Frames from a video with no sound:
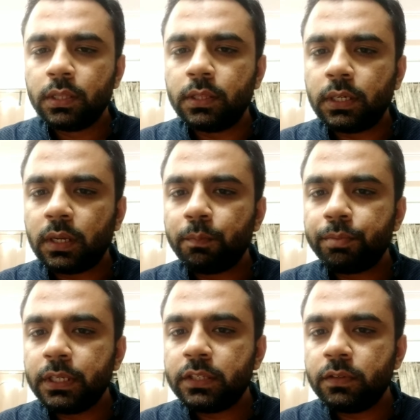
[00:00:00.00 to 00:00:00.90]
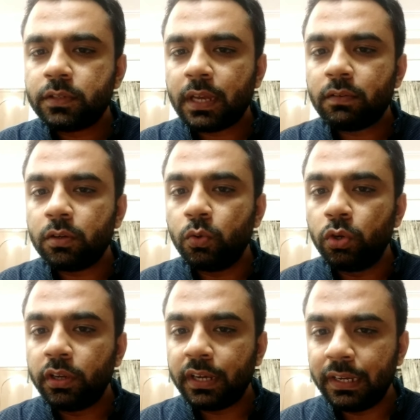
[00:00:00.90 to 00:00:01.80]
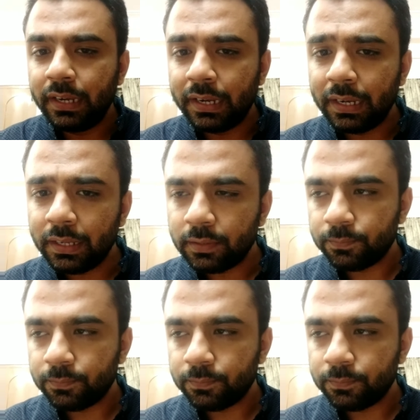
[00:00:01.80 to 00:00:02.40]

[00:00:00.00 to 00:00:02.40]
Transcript: the companies which have a good credit rating,